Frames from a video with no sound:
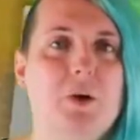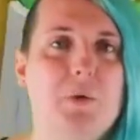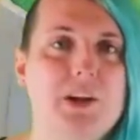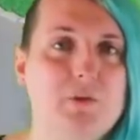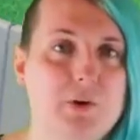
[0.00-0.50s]

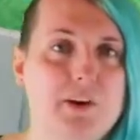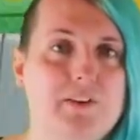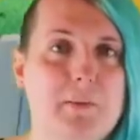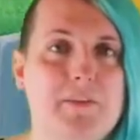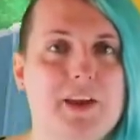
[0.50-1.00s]
when you look at
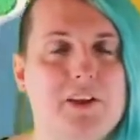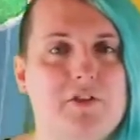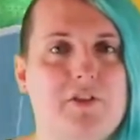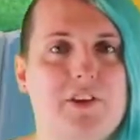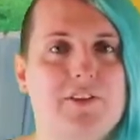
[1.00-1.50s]
some of the
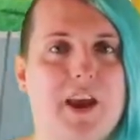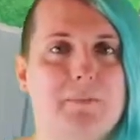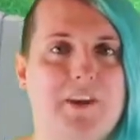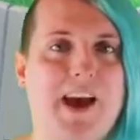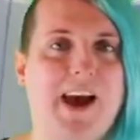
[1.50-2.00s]
issues these
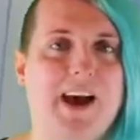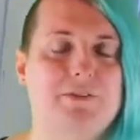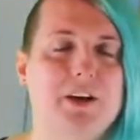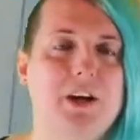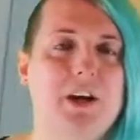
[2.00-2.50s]
games have,